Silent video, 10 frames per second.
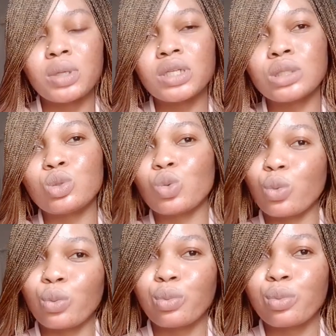please,
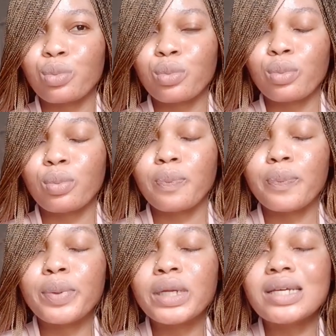oh,
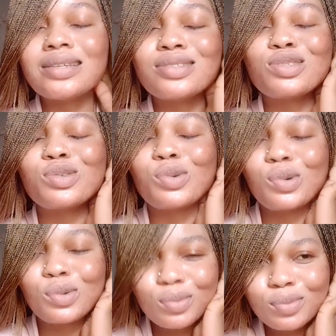please,
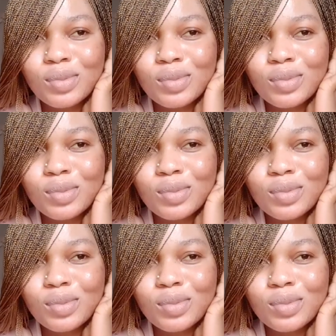oh,